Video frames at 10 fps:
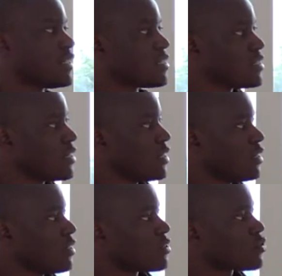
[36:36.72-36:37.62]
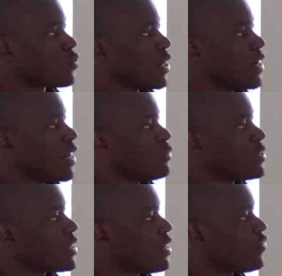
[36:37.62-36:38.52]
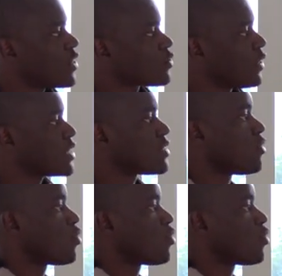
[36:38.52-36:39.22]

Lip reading: that. So we are done with sulfur. So let's